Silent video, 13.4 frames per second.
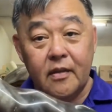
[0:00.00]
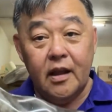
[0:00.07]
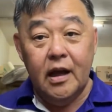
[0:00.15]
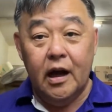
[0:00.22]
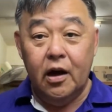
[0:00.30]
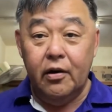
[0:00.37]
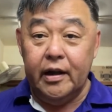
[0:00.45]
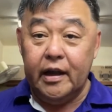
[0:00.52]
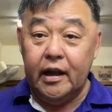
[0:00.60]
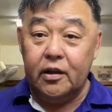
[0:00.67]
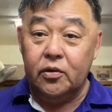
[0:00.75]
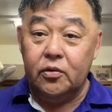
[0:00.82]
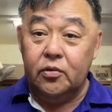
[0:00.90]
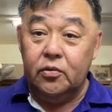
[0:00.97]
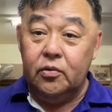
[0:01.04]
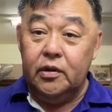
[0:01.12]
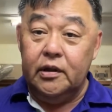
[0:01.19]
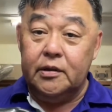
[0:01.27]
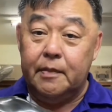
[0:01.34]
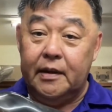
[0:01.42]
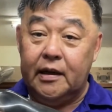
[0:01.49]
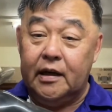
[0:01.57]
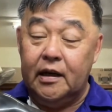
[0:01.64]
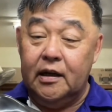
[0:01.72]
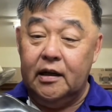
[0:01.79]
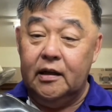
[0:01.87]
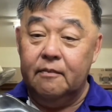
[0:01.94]
how I get to do this
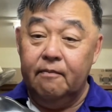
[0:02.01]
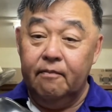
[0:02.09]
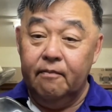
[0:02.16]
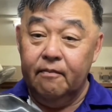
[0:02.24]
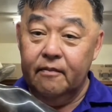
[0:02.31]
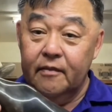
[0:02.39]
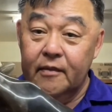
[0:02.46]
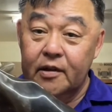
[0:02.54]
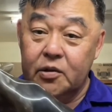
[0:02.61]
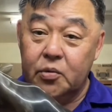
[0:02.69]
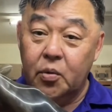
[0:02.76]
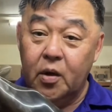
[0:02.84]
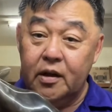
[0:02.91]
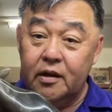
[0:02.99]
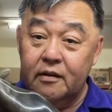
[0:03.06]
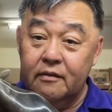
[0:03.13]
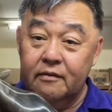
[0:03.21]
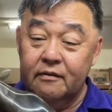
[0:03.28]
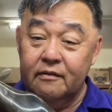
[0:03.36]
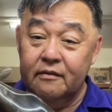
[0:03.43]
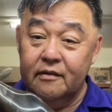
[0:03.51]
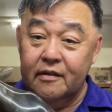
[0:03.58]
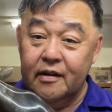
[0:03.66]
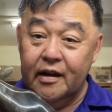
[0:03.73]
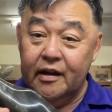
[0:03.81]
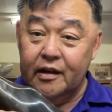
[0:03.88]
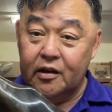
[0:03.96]
particular sword
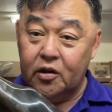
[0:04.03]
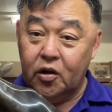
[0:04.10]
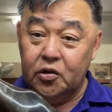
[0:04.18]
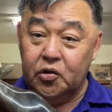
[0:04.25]
and the torch